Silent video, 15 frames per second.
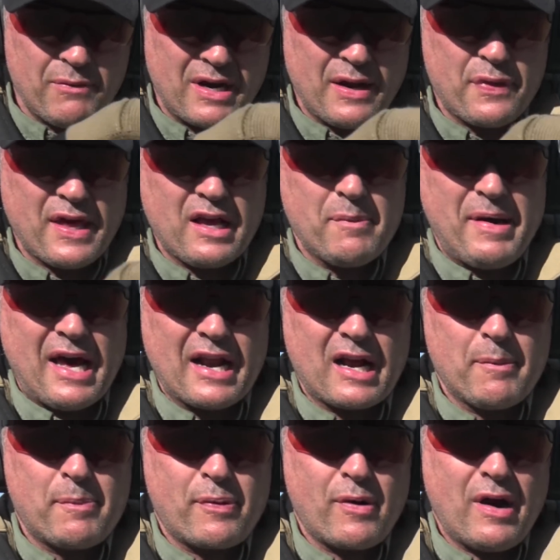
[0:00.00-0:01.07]
when I think about it, I
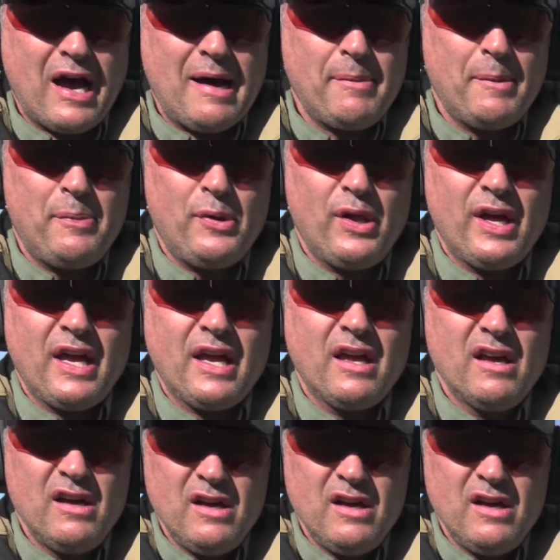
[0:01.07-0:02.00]
could probably